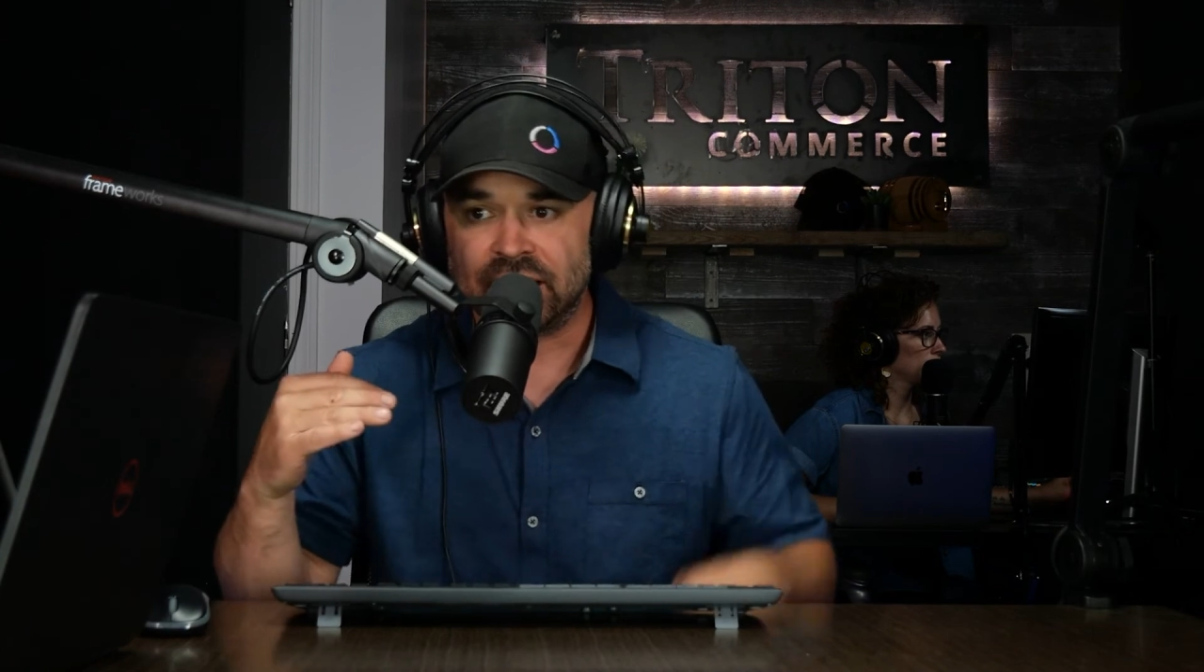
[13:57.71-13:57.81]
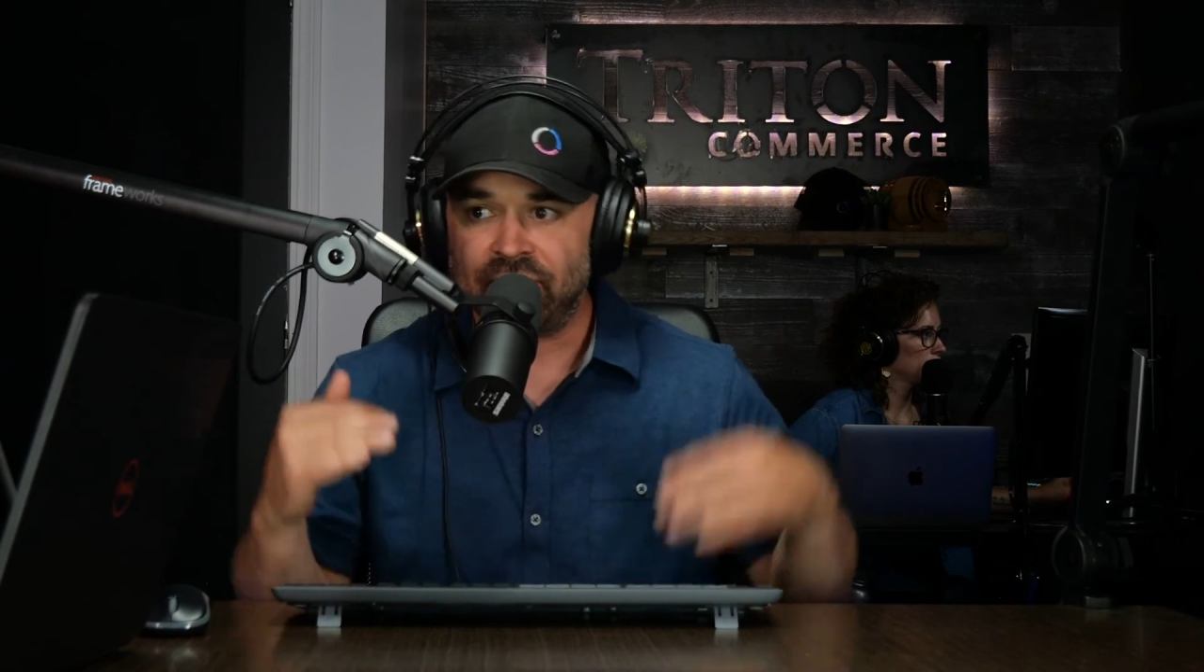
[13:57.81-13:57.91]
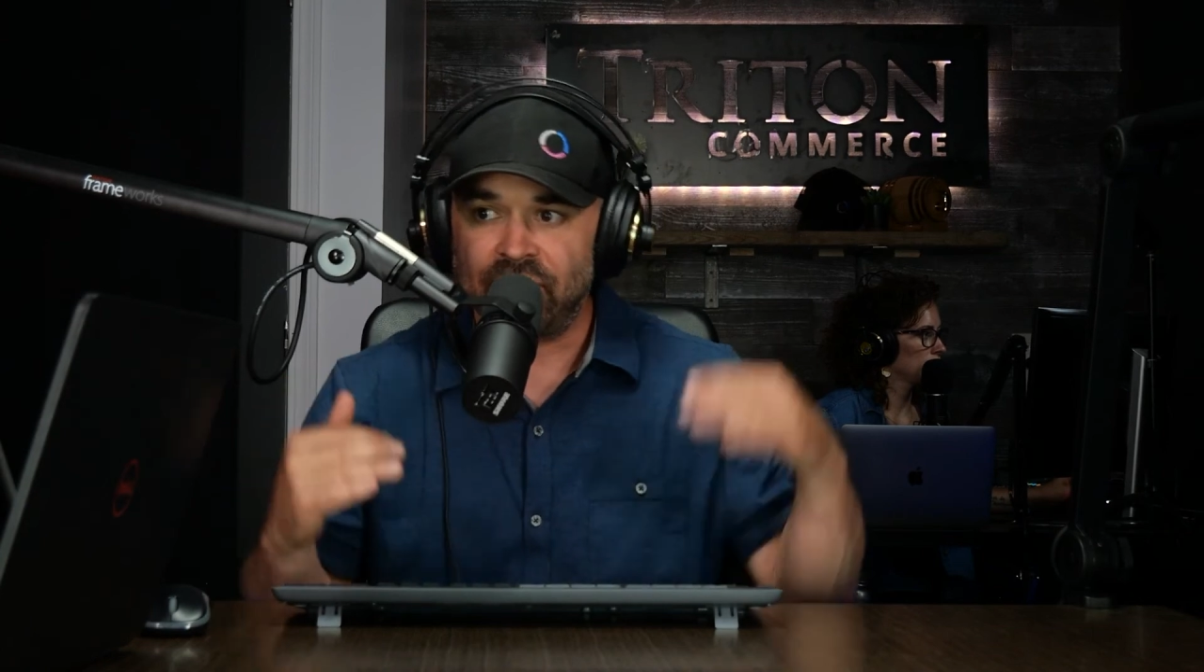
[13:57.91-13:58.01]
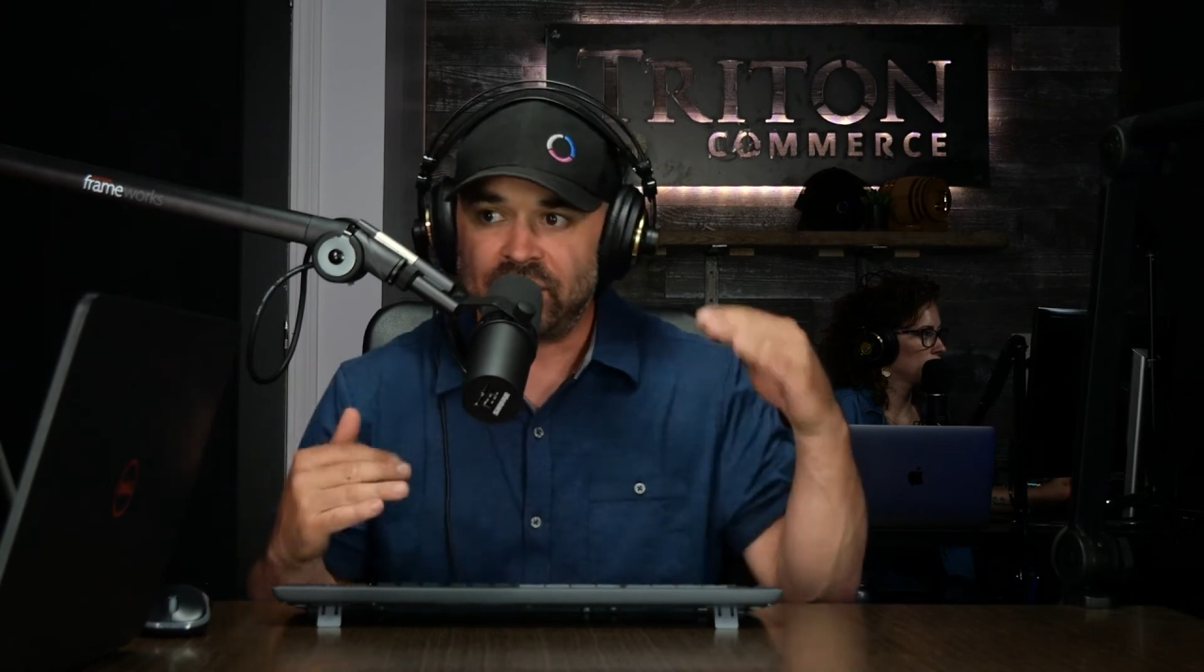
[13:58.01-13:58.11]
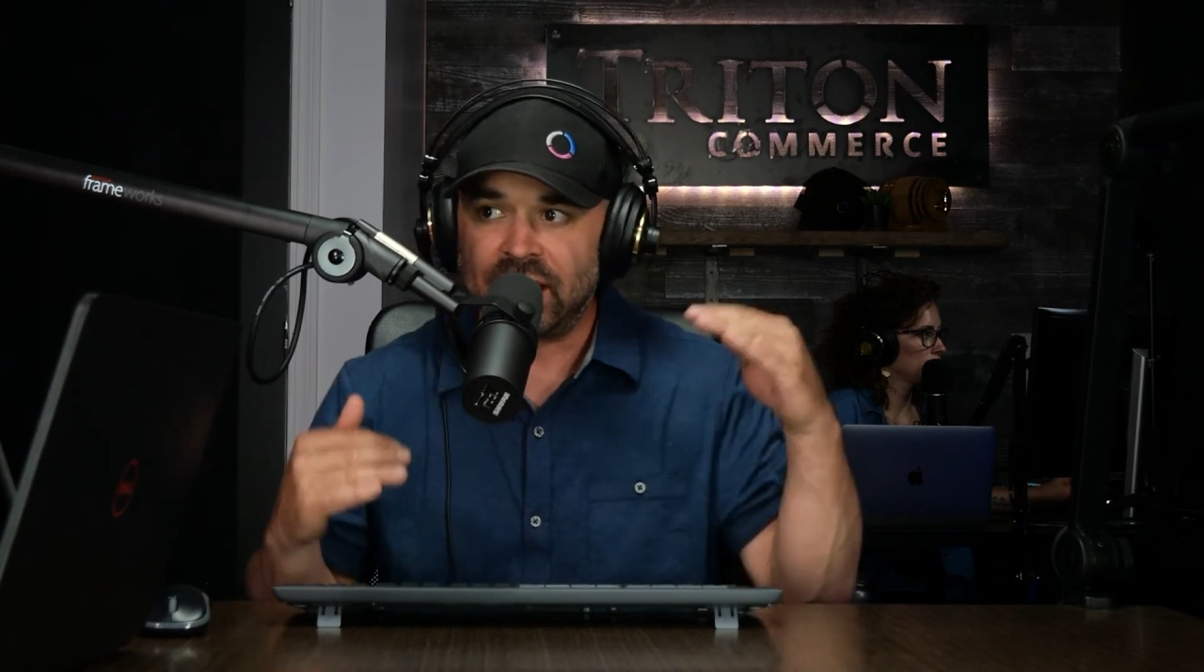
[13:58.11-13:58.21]

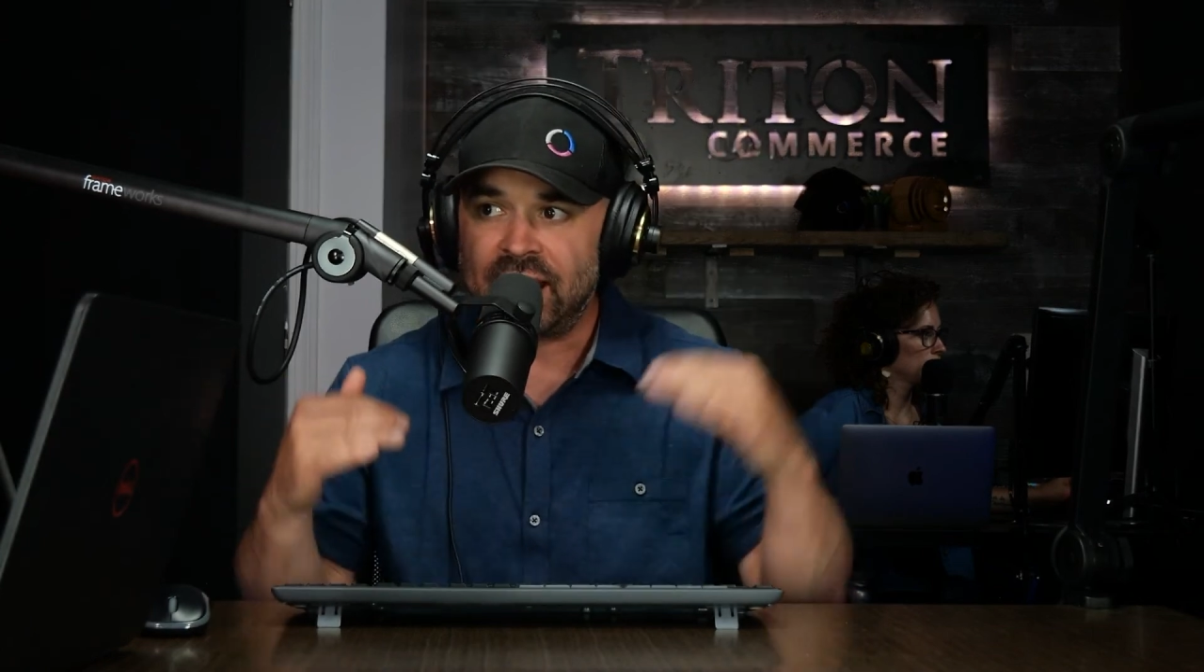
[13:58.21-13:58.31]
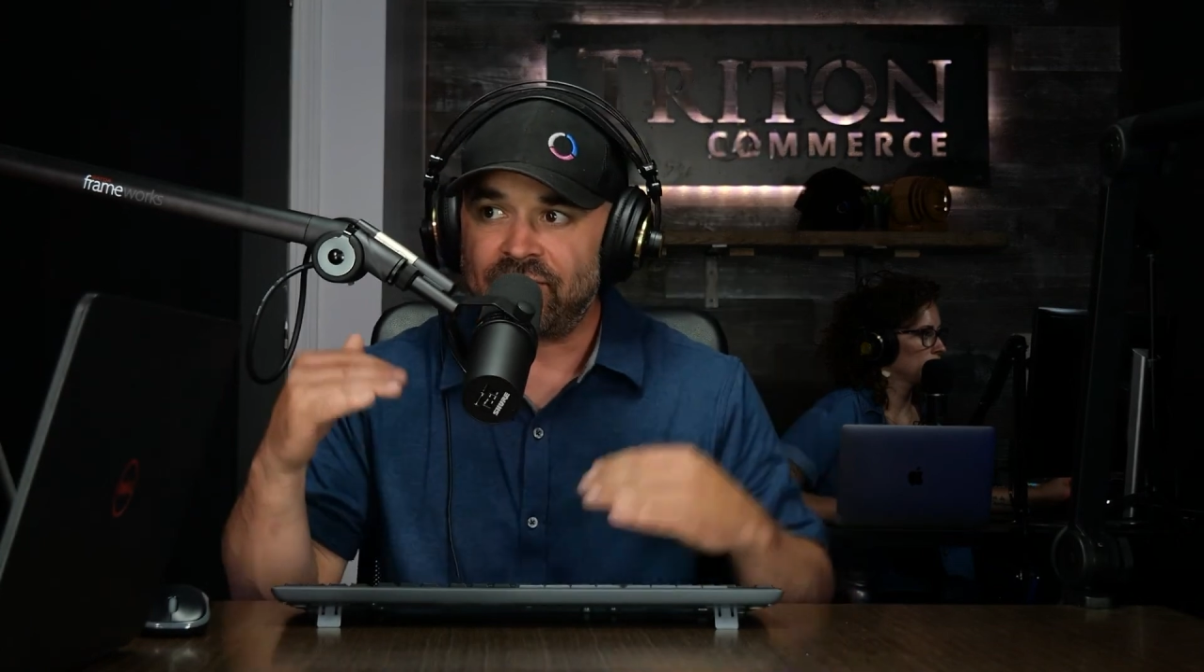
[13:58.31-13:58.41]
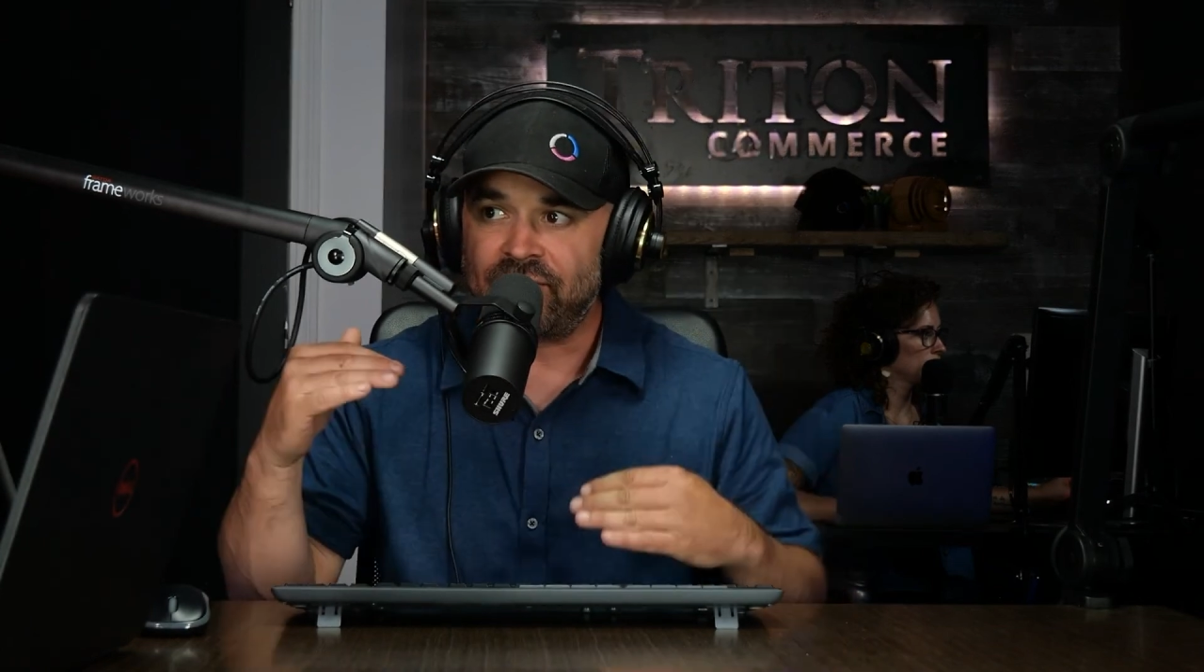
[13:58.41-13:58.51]
if you can't